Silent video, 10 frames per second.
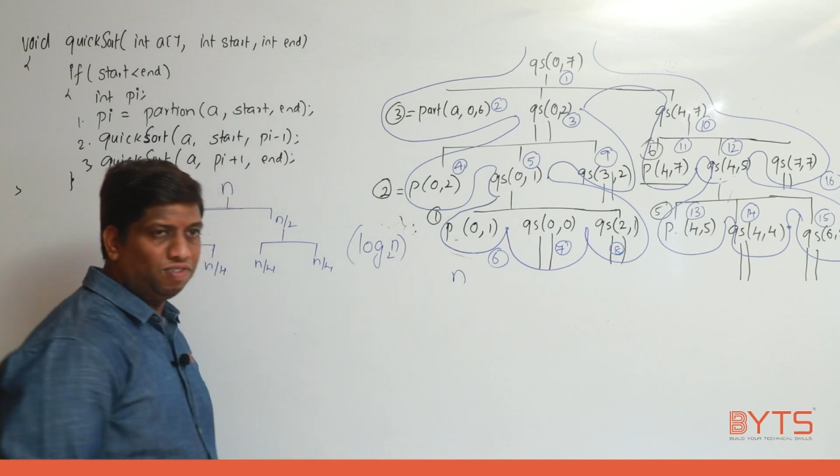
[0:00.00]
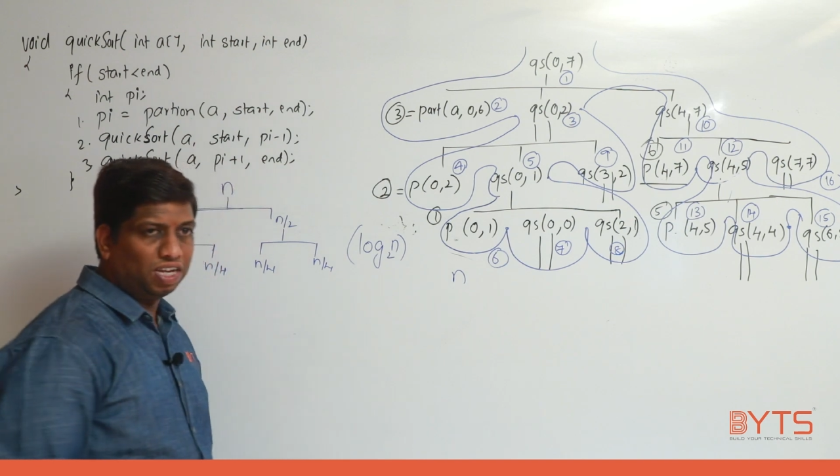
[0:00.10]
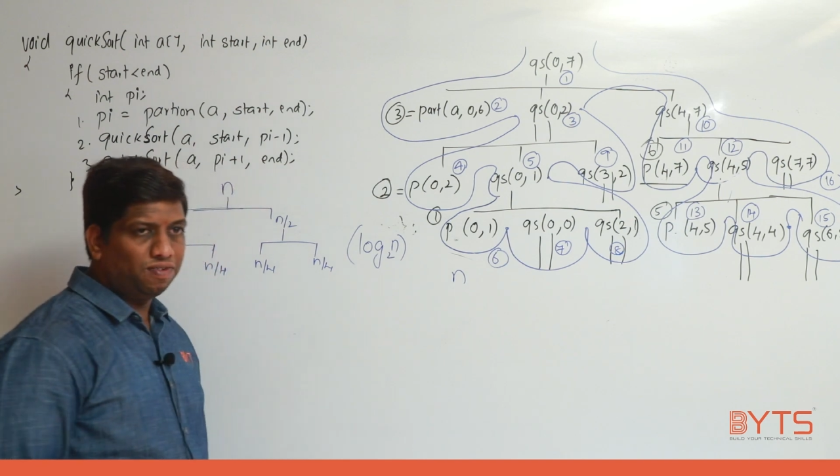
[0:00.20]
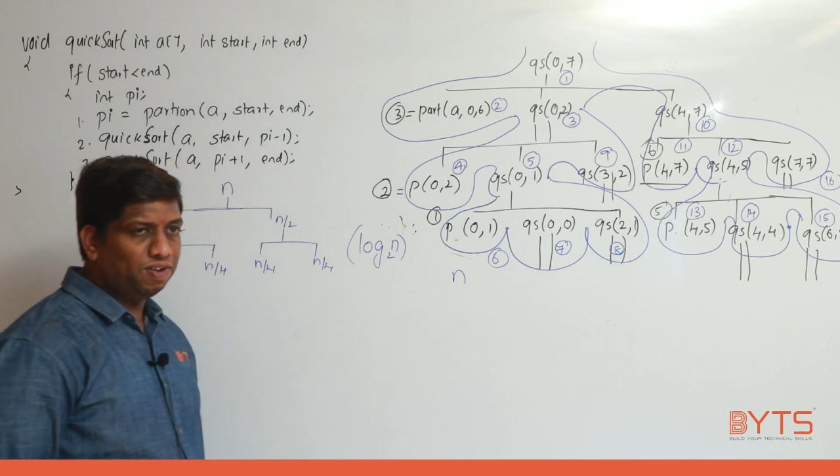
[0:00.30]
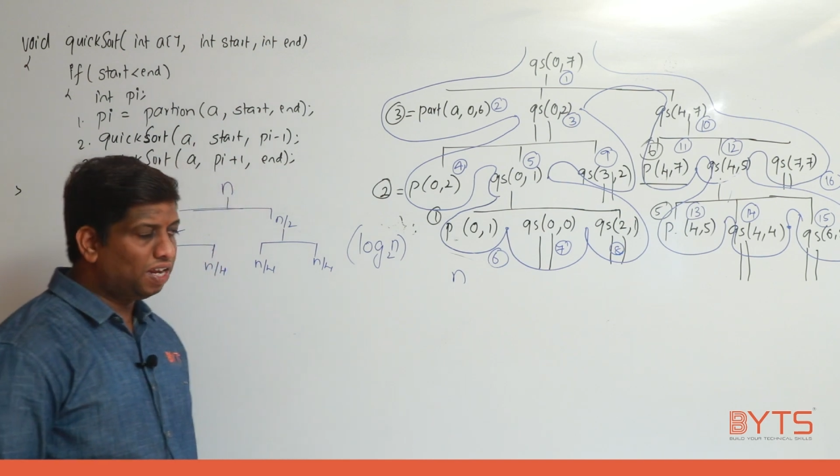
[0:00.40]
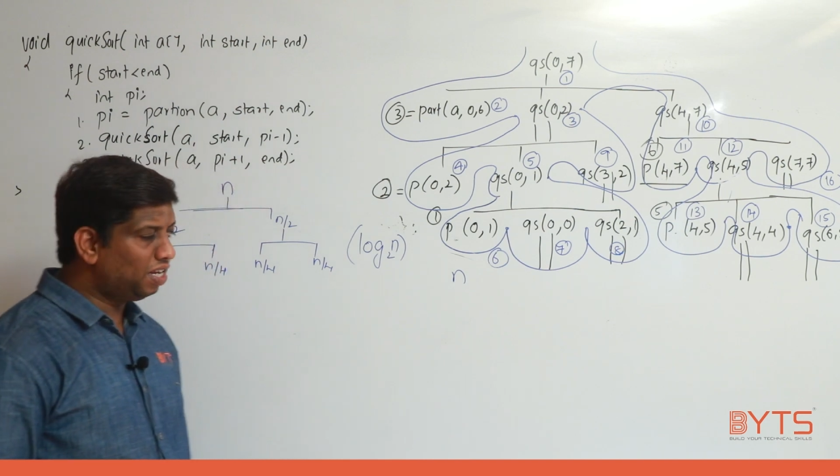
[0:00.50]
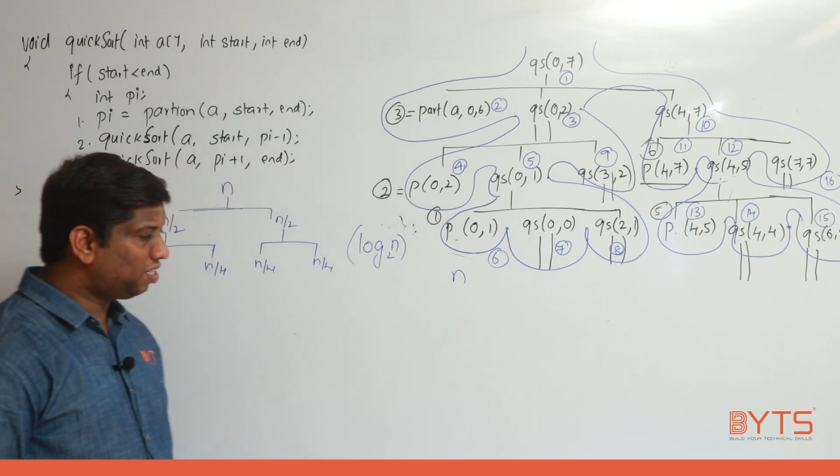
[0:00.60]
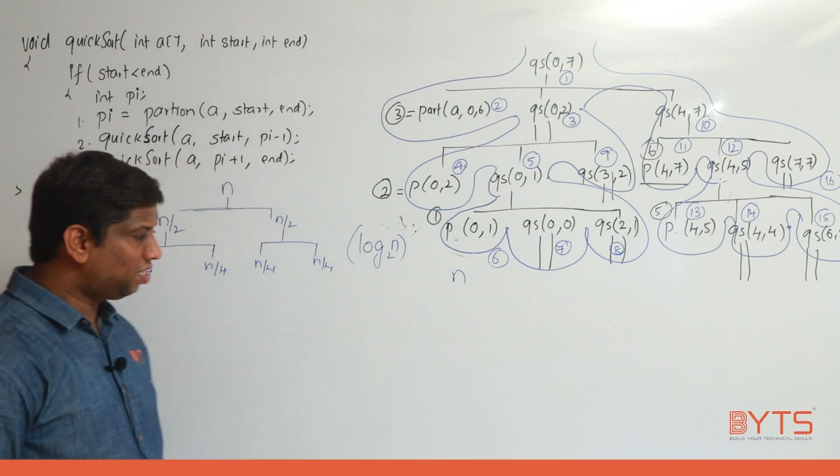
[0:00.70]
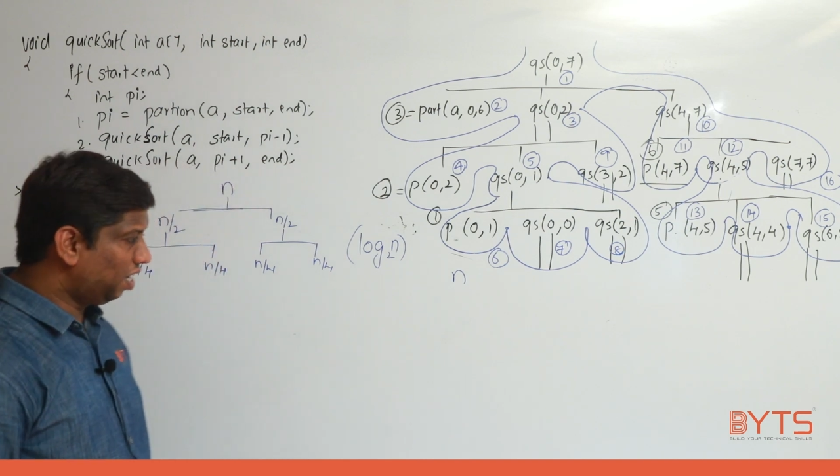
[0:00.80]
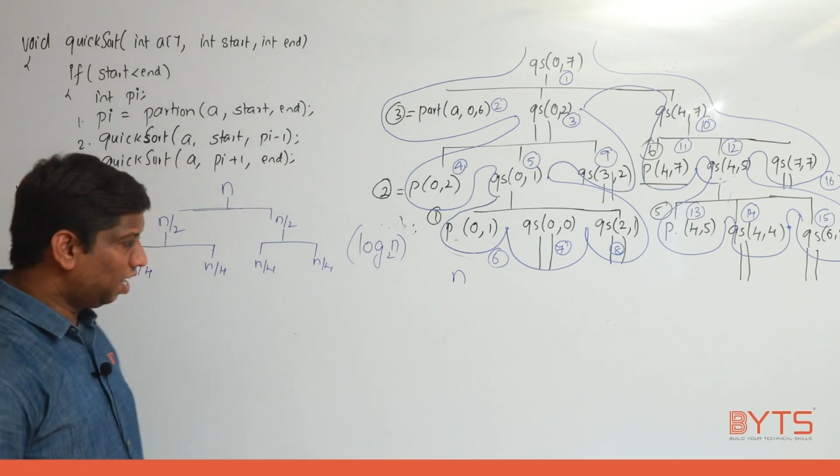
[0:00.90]
if the given array
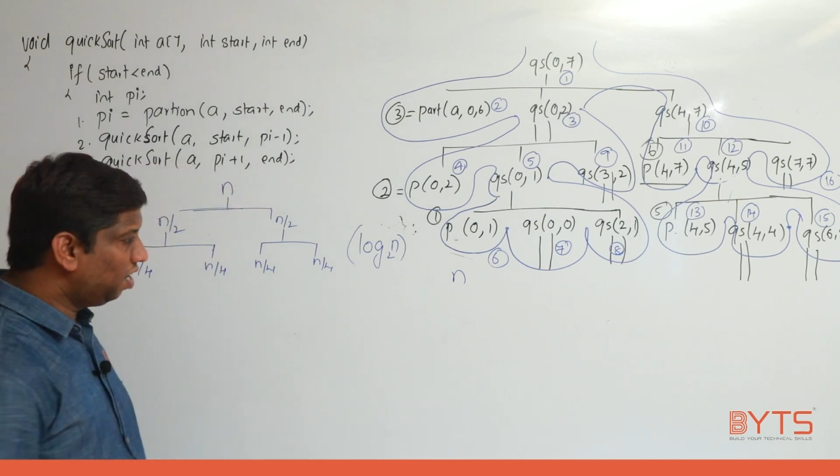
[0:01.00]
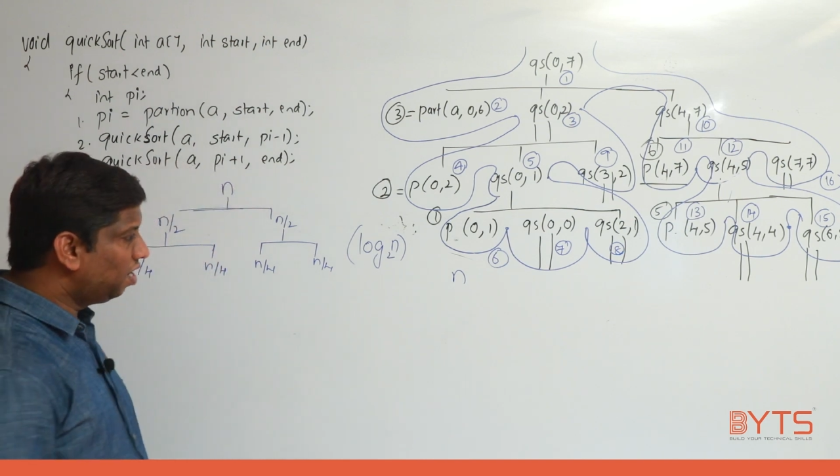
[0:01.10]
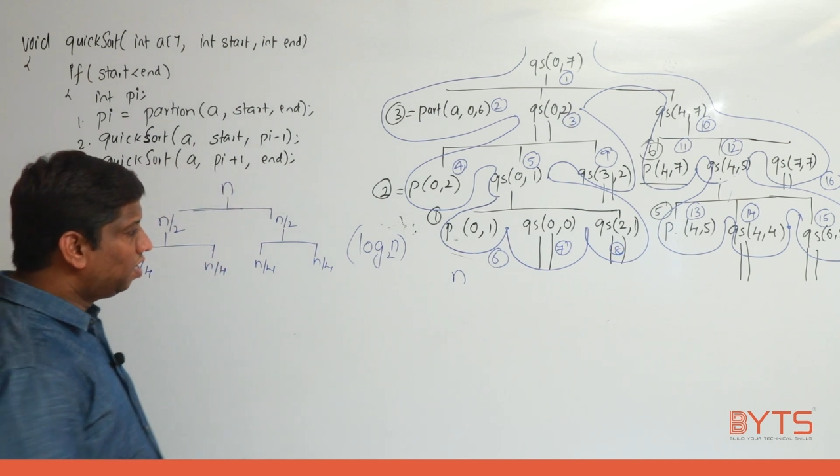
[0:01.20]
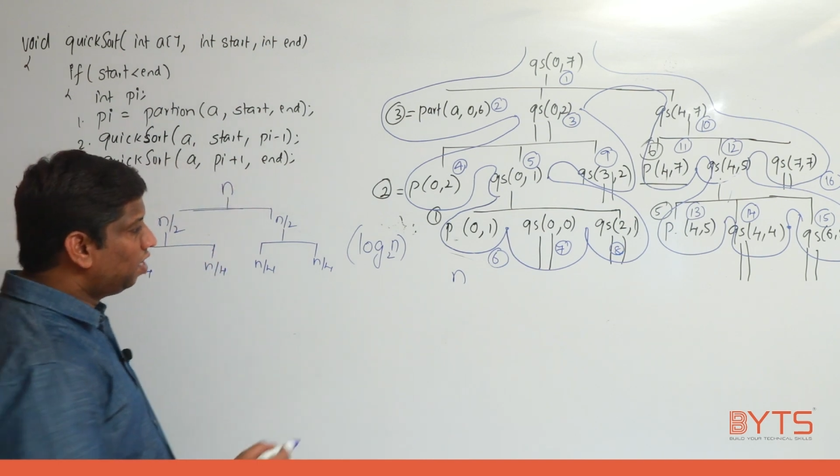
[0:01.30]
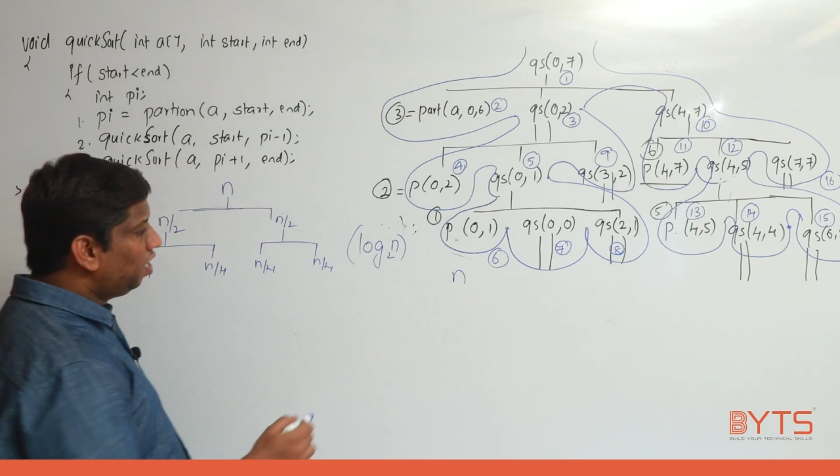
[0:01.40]
is n